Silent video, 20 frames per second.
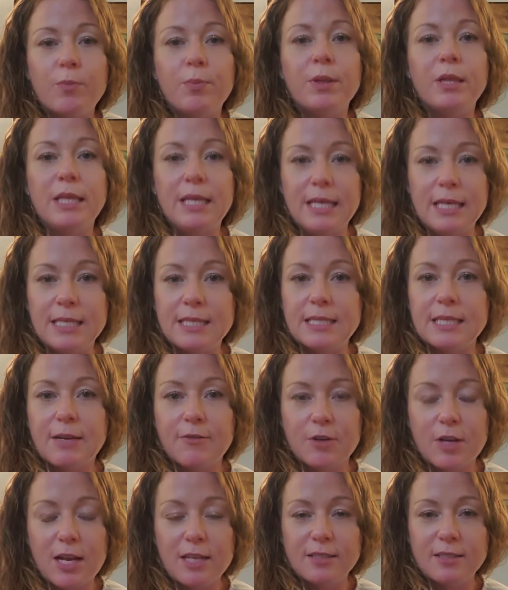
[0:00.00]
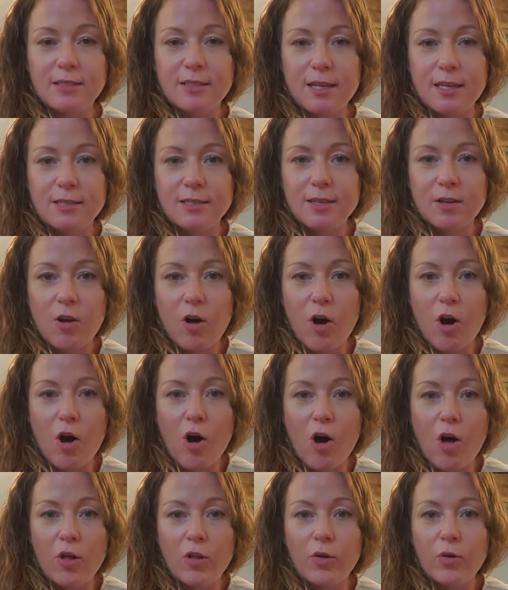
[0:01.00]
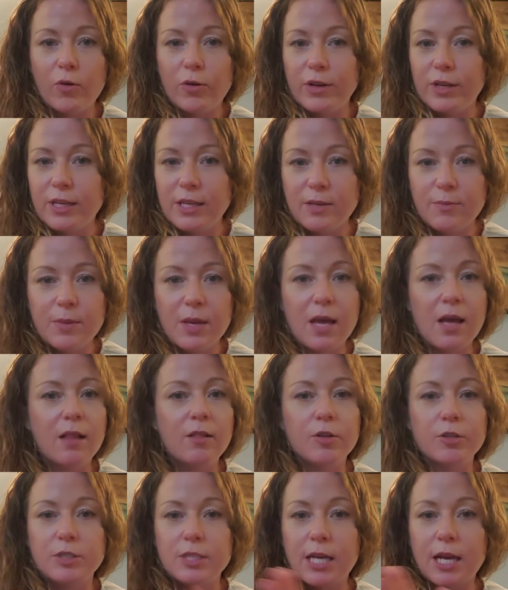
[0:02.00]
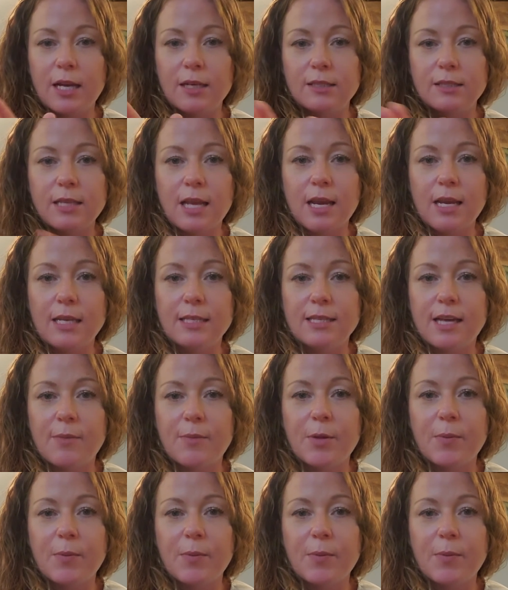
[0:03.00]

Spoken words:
please never hesitate to call or email or text anytime.